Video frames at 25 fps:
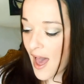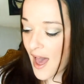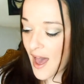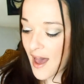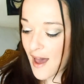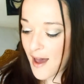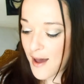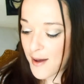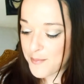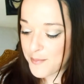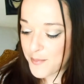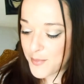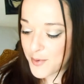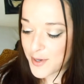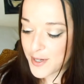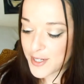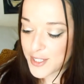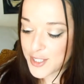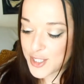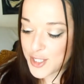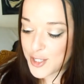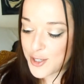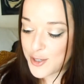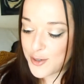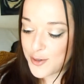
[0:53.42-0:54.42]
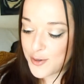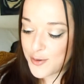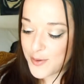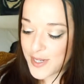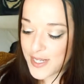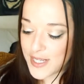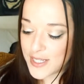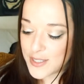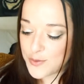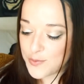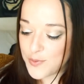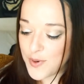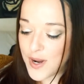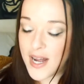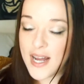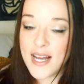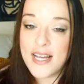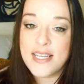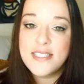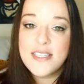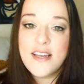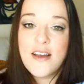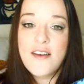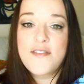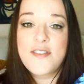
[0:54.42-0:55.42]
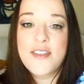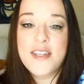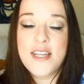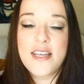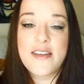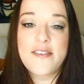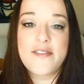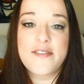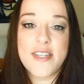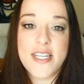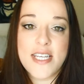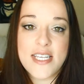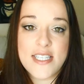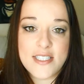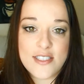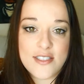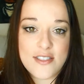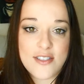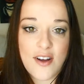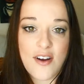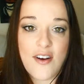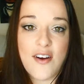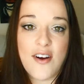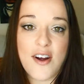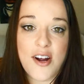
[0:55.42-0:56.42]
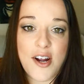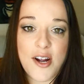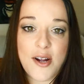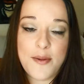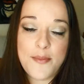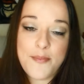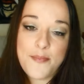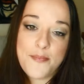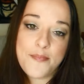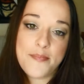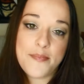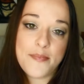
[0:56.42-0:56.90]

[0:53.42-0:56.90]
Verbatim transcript: Um, book two is Rise of the Evening Star.